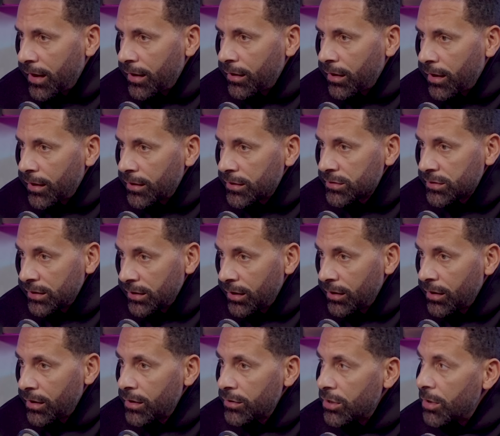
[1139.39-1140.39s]
And like, listen,
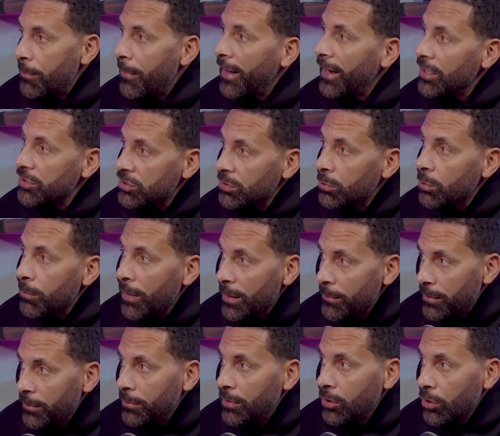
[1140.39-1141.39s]
the manager will
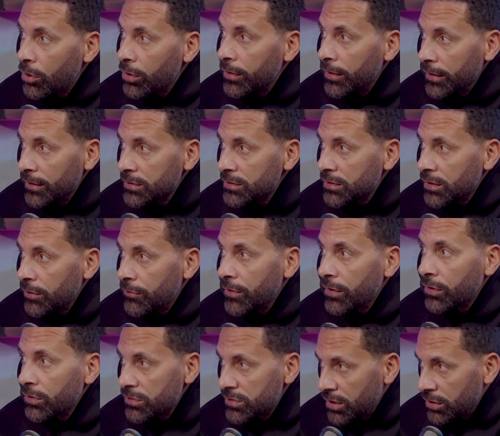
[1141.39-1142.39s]
maybe look at this if
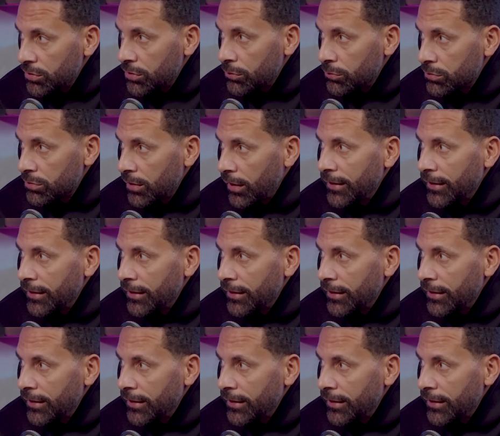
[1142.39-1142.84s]
it continues.